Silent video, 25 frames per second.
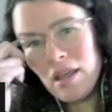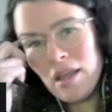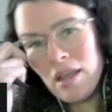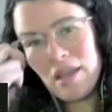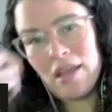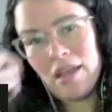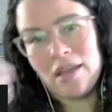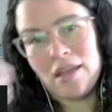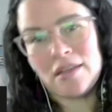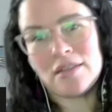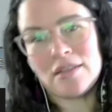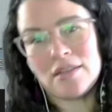
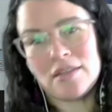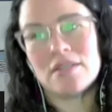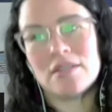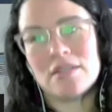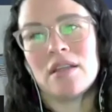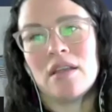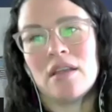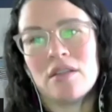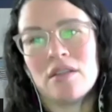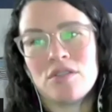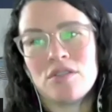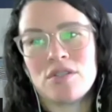and
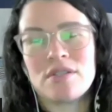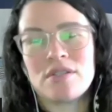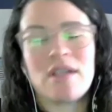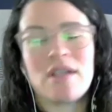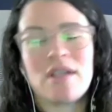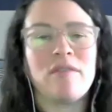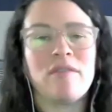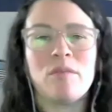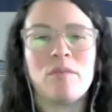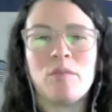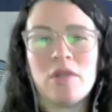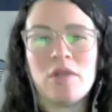just
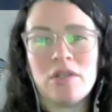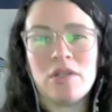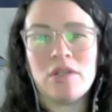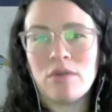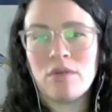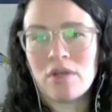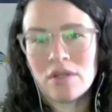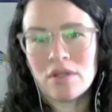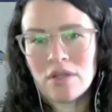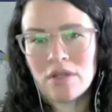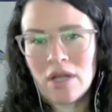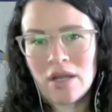haven't been
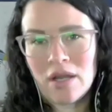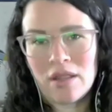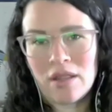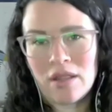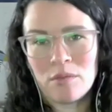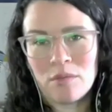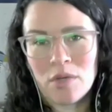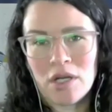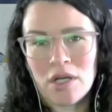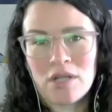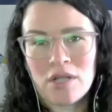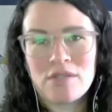doing a lot of
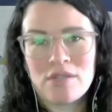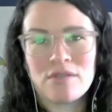that work.